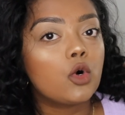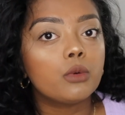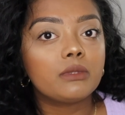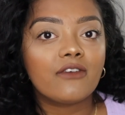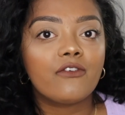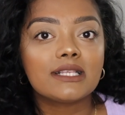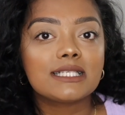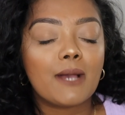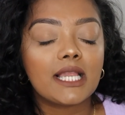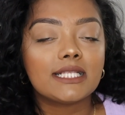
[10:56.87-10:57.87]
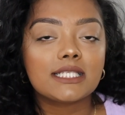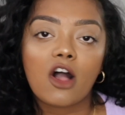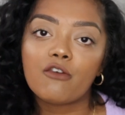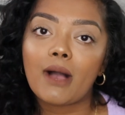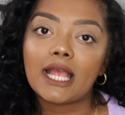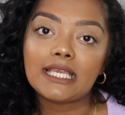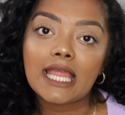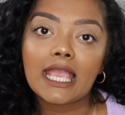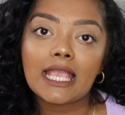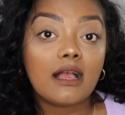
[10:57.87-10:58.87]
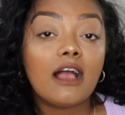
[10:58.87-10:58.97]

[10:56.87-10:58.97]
up different spellings of my name.